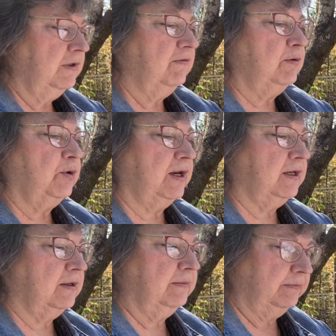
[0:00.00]
Give it a break.
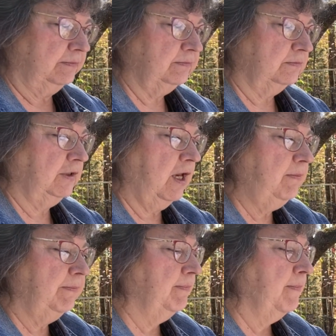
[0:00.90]
Okay?
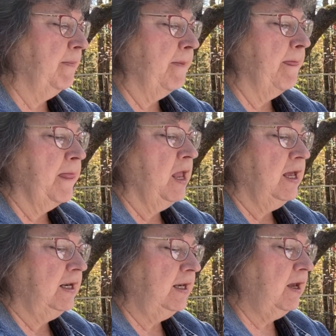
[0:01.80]

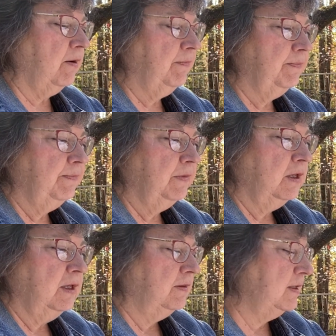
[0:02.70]
Now,
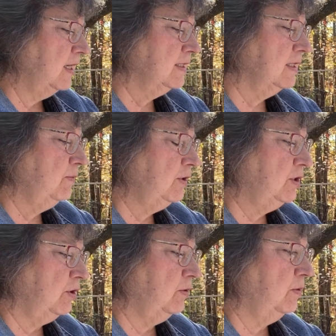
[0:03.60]
the next thing we
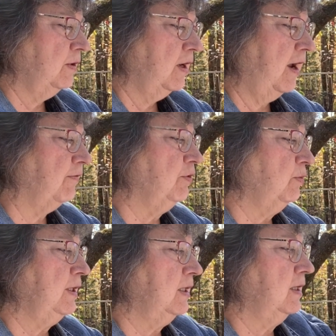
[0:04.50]
do after
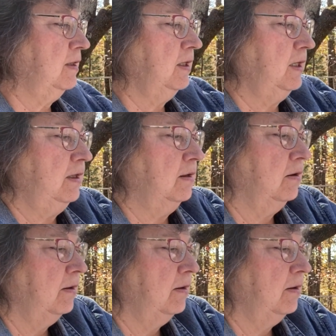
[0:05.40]
we get the